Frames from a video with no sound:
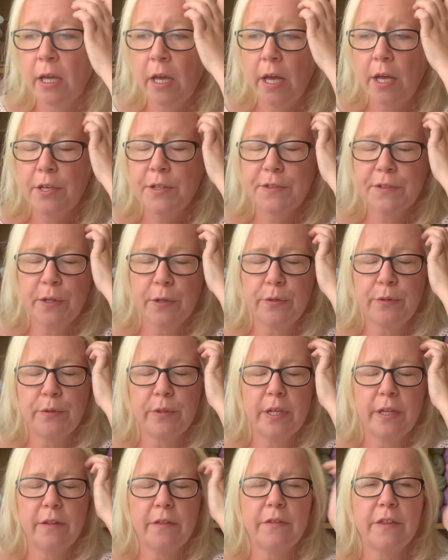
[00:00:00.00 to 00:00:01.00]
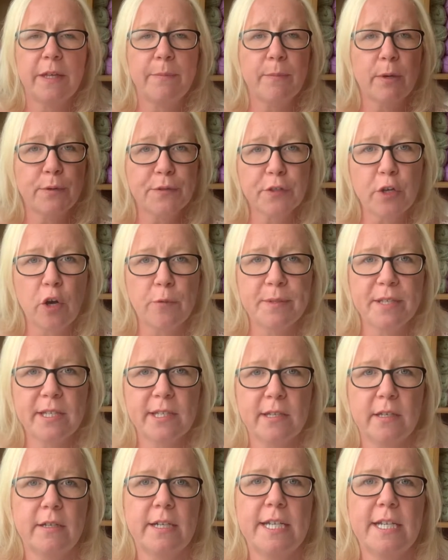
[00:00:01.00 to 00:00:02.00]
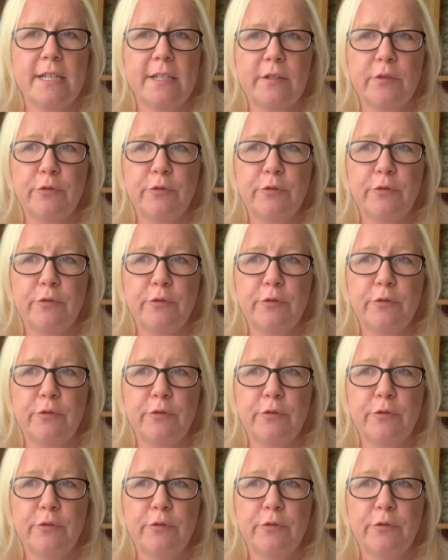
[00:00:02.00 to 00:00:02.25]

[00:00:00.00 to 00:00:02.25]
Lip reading: So the most common size,